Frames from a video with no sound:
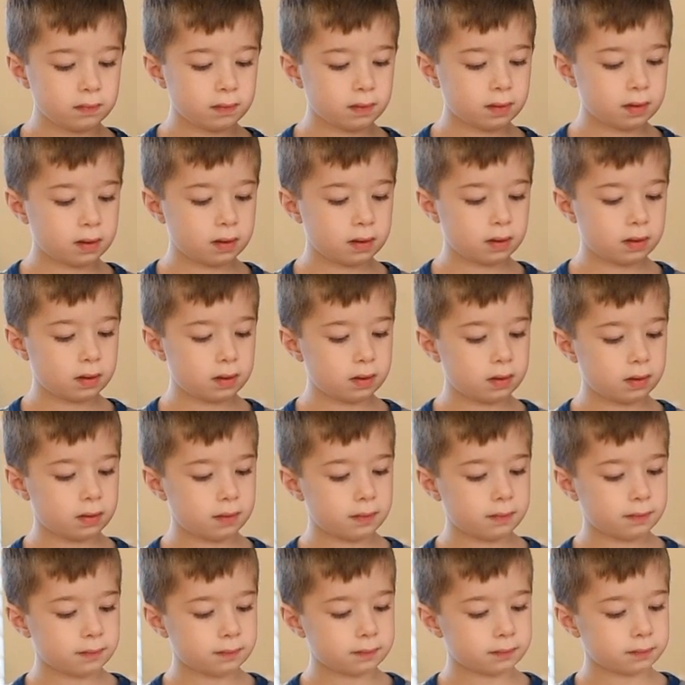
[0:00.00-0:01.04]

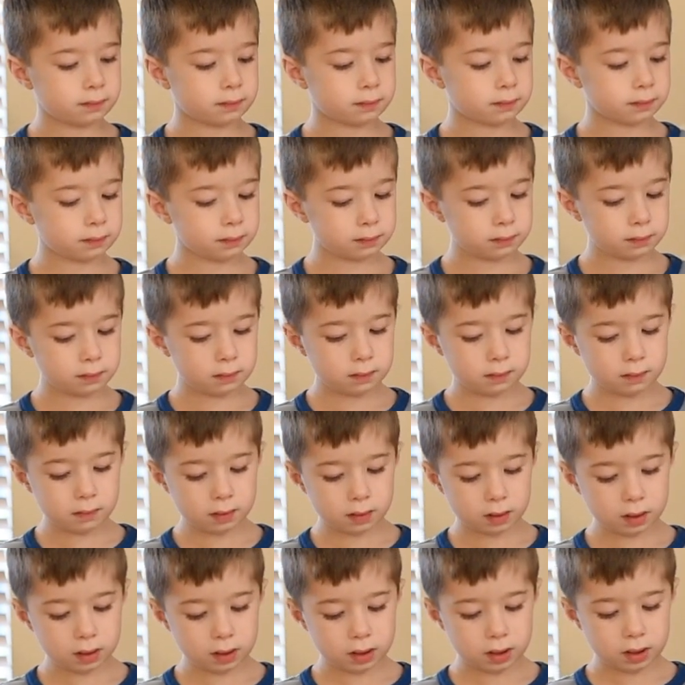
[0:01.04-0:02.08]

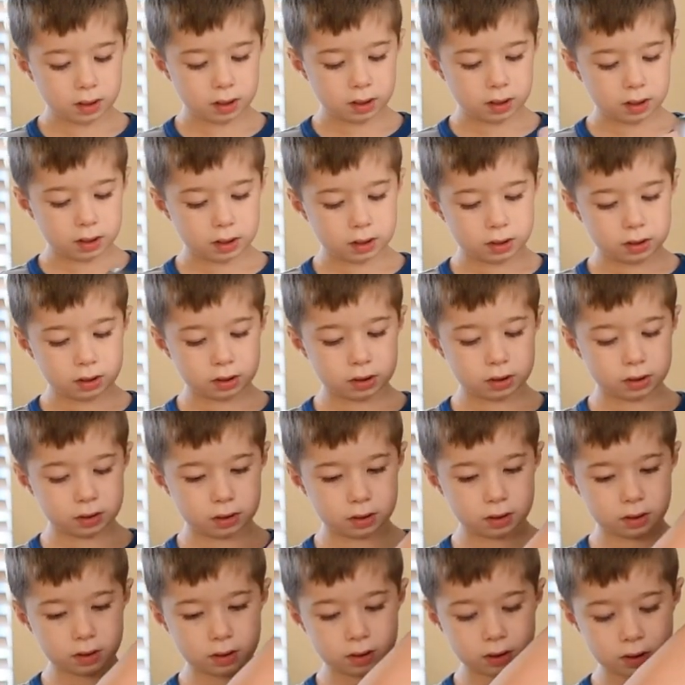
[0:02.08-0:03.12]

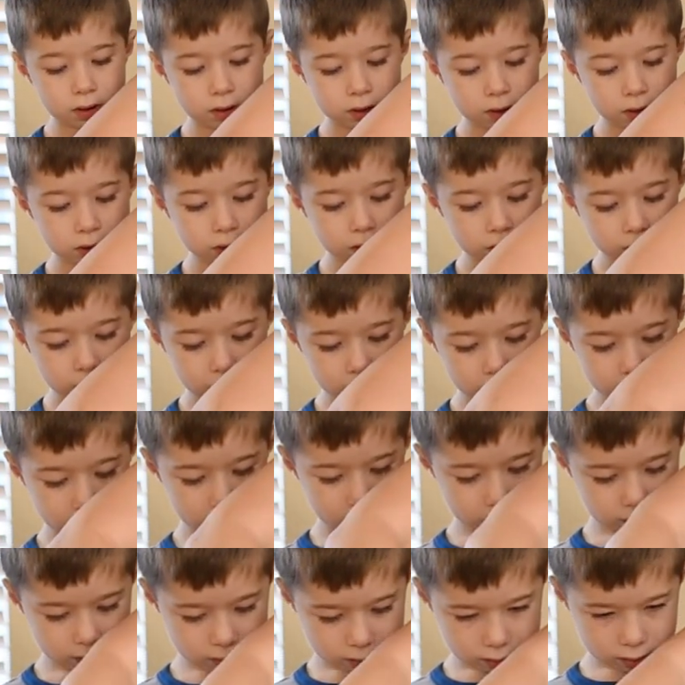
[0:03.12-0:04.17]

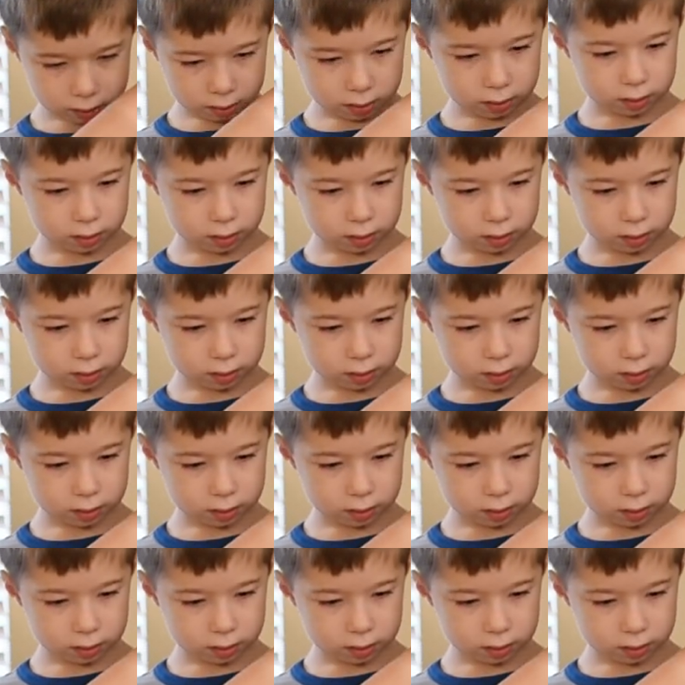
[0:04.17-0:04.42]
The person shown says nothing.